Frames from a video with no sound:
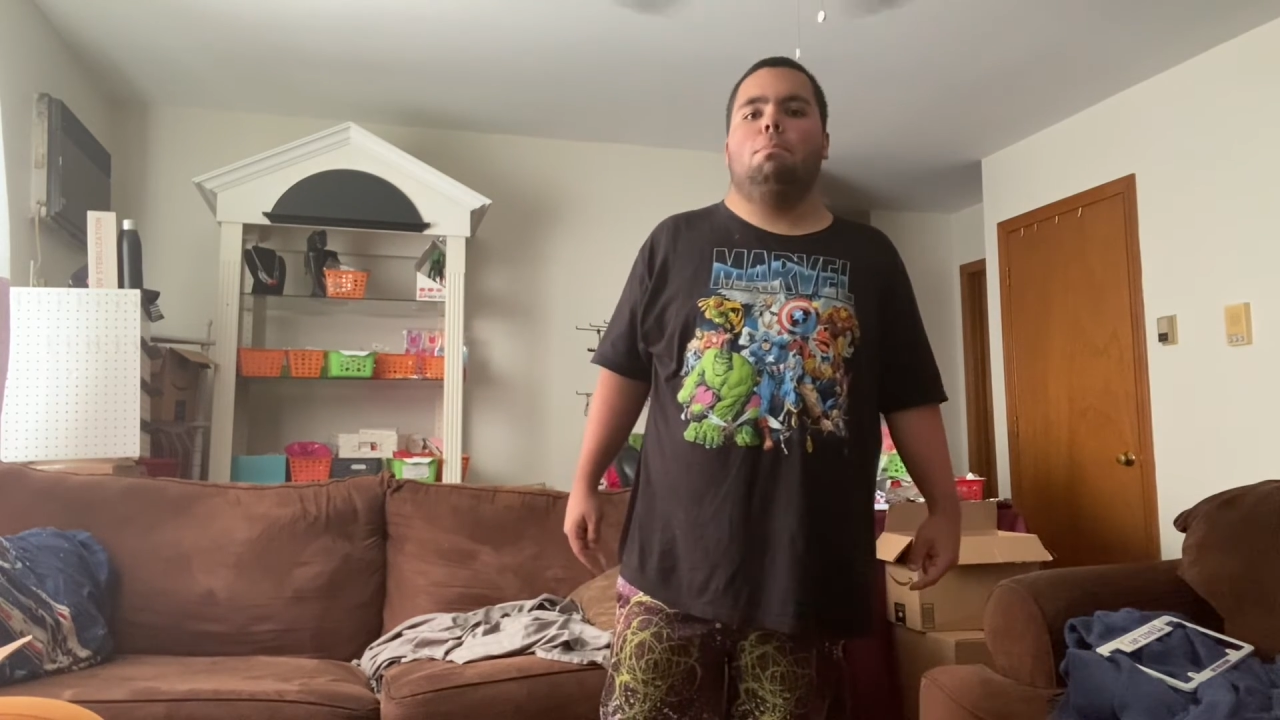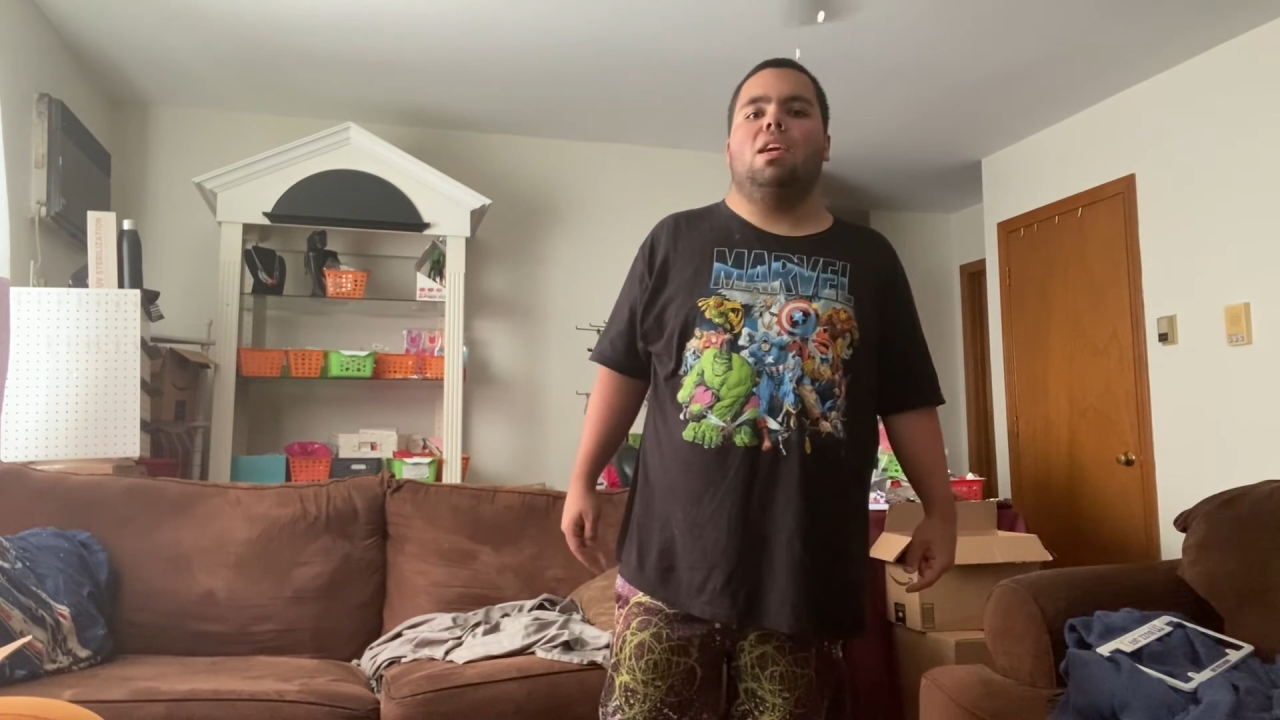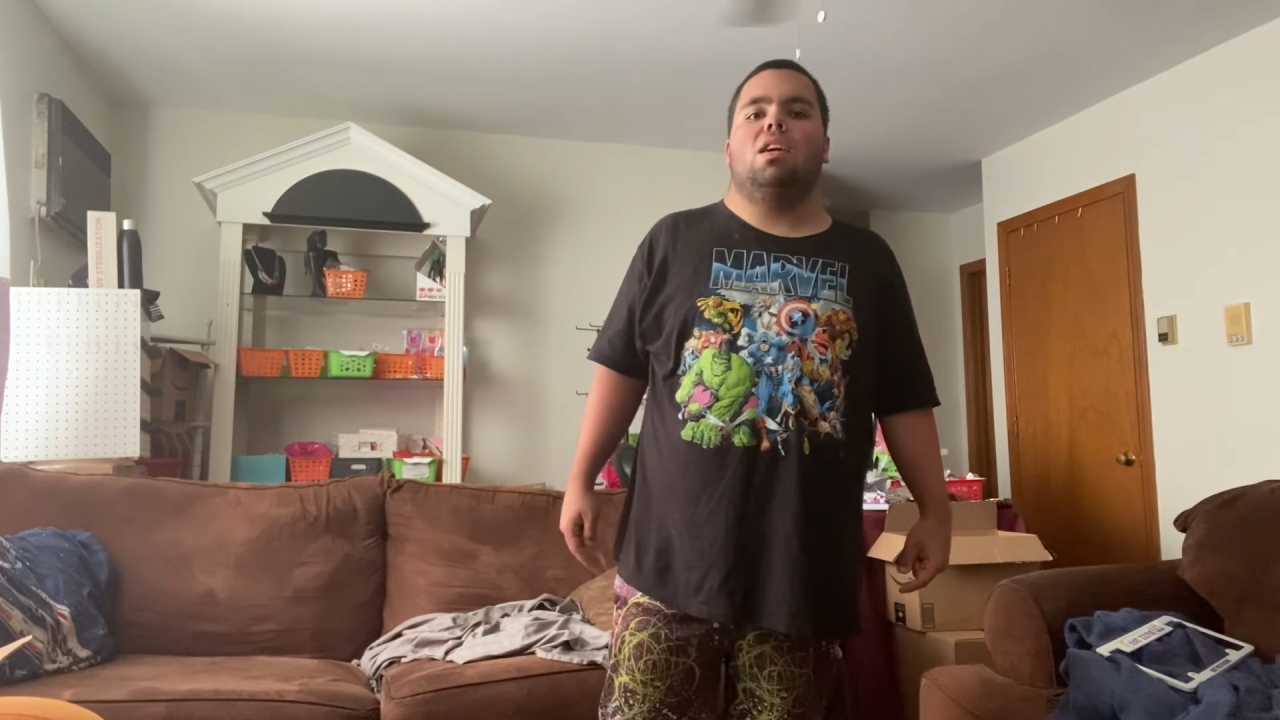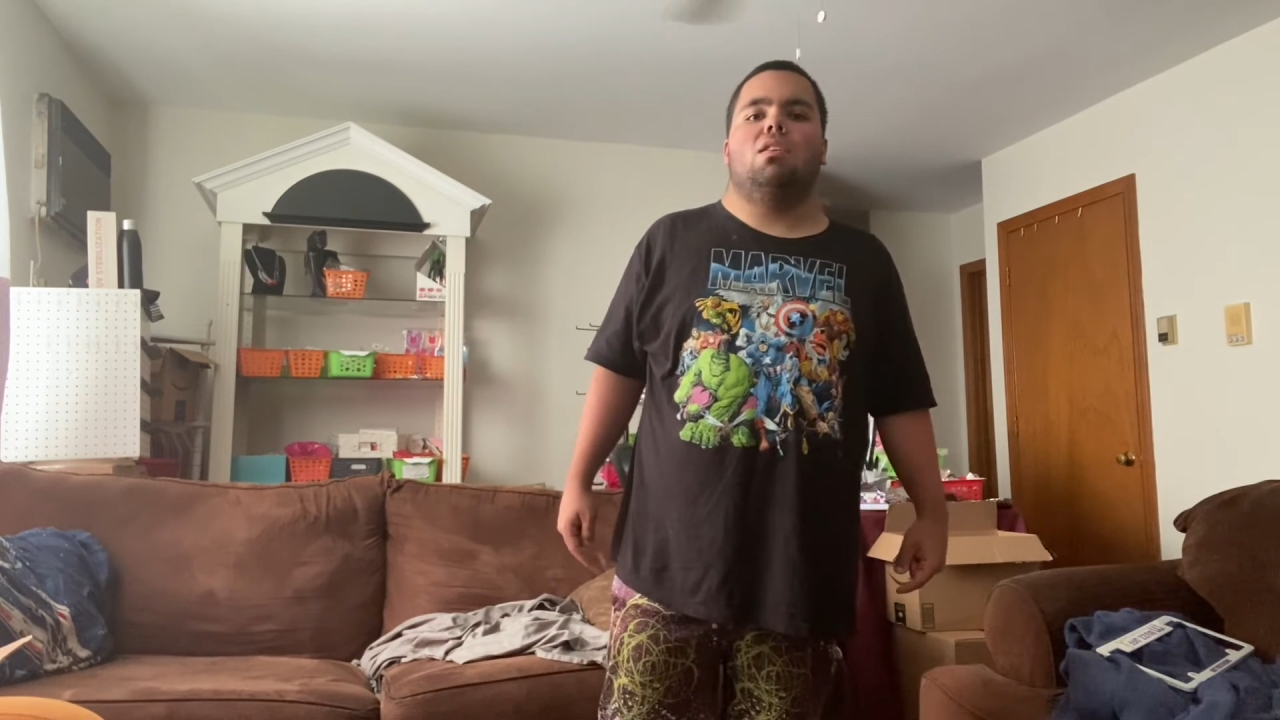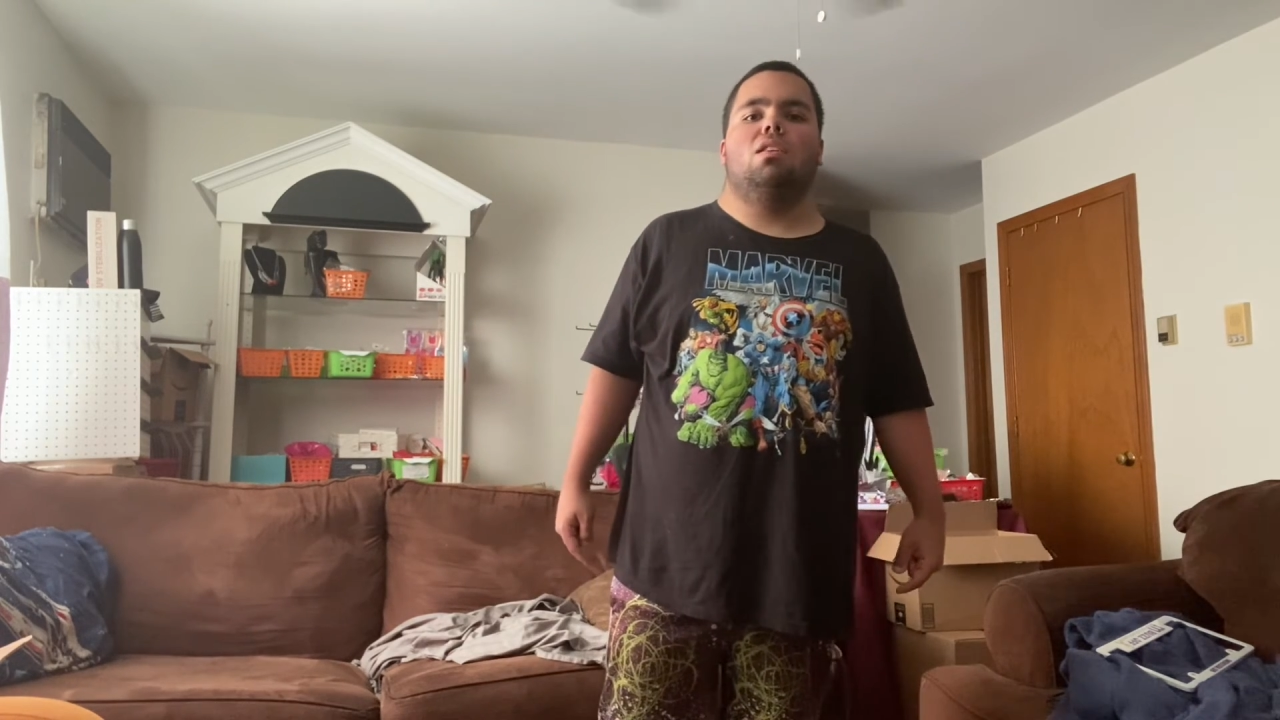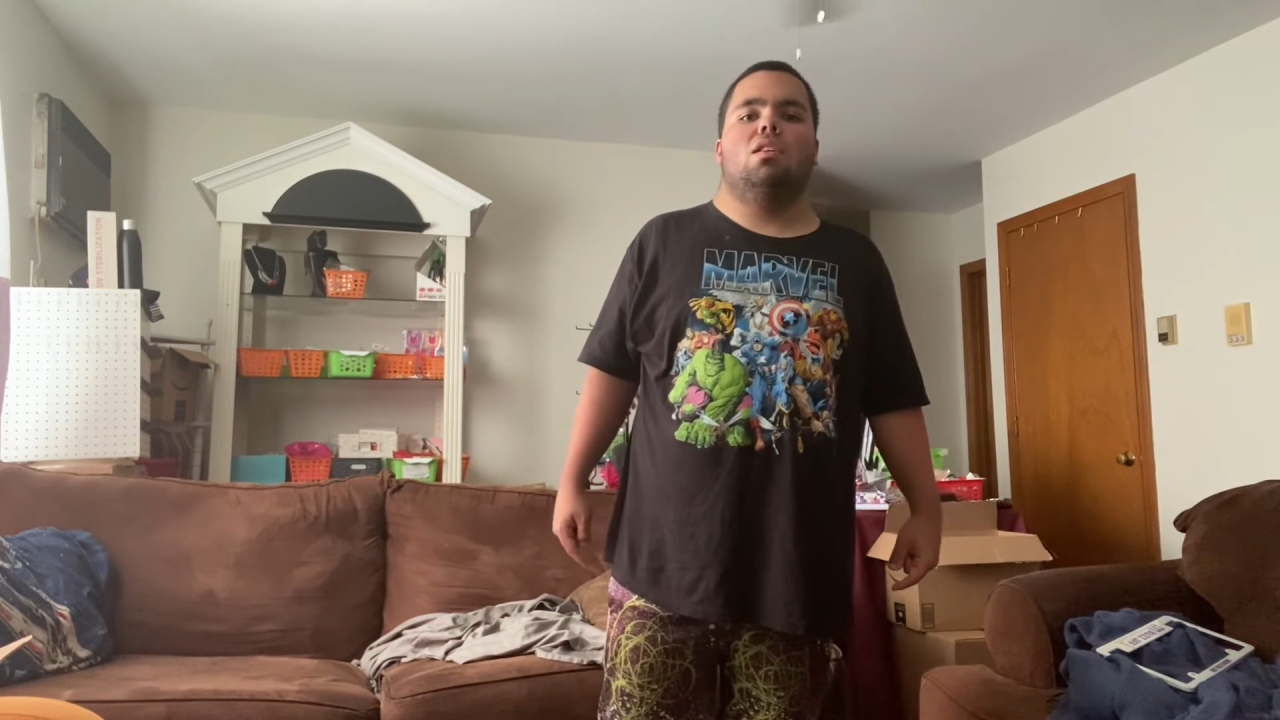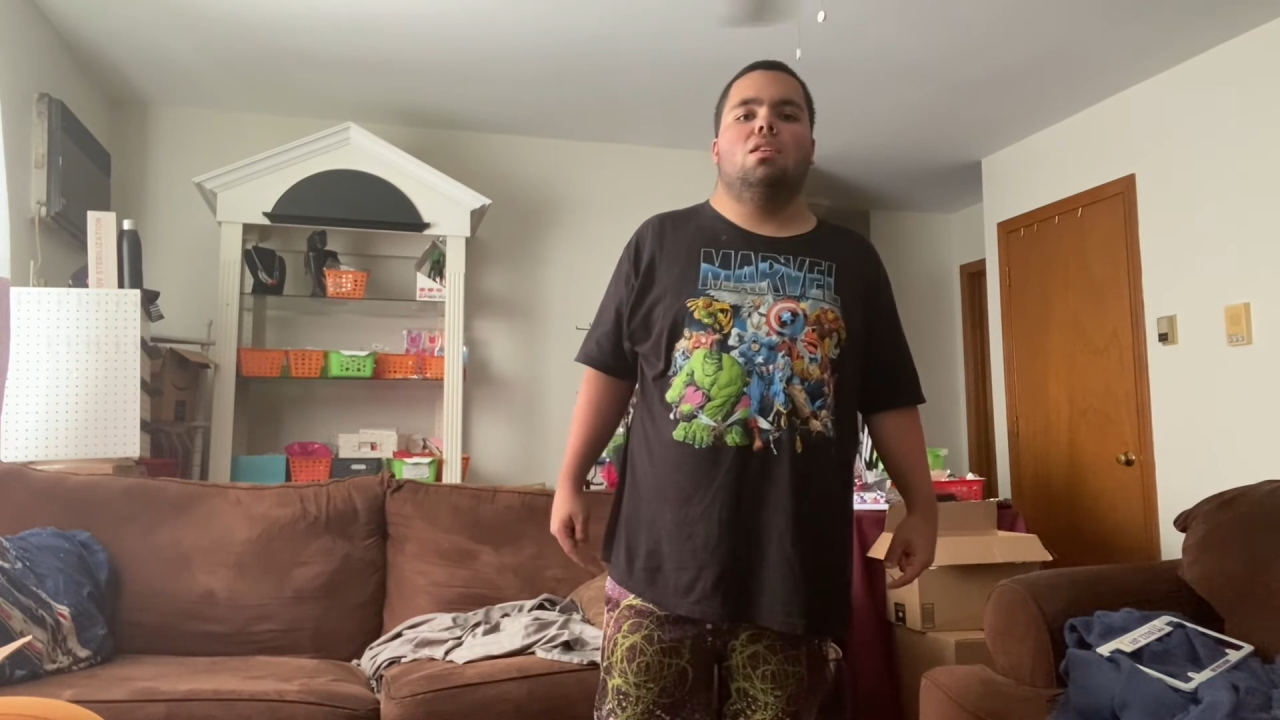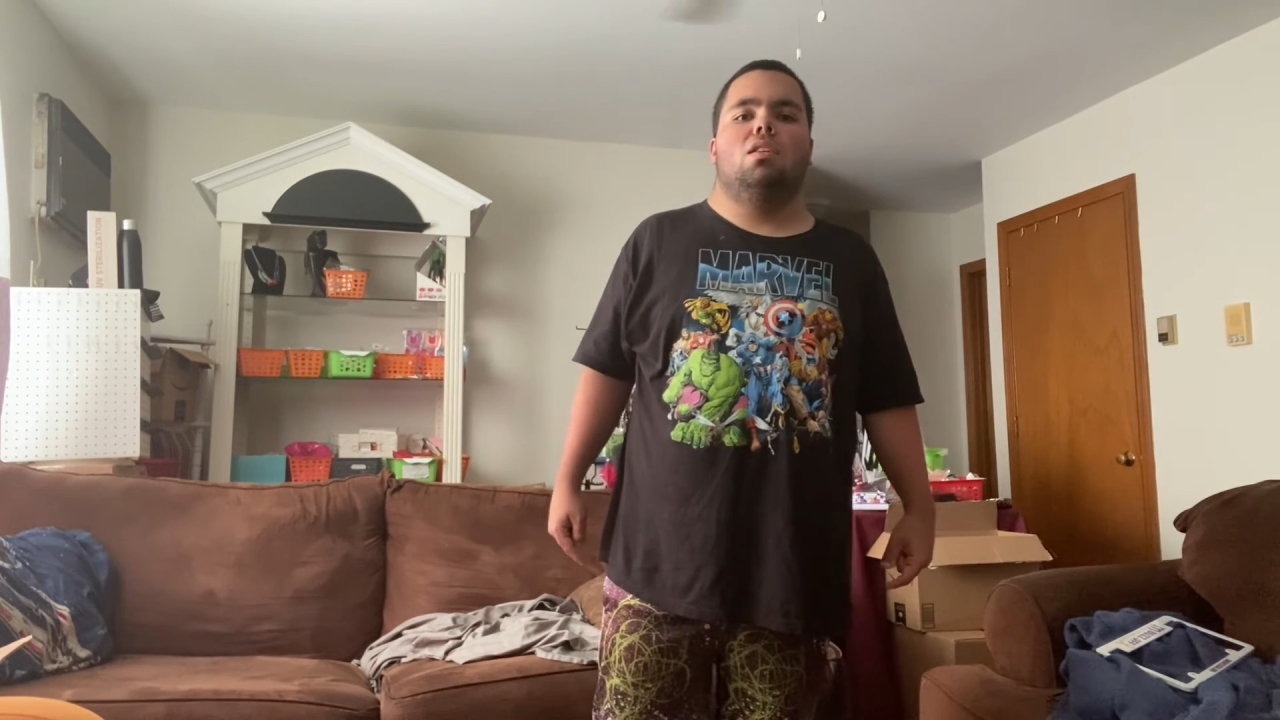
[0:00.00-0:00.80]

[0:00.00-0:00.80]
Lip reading: Band.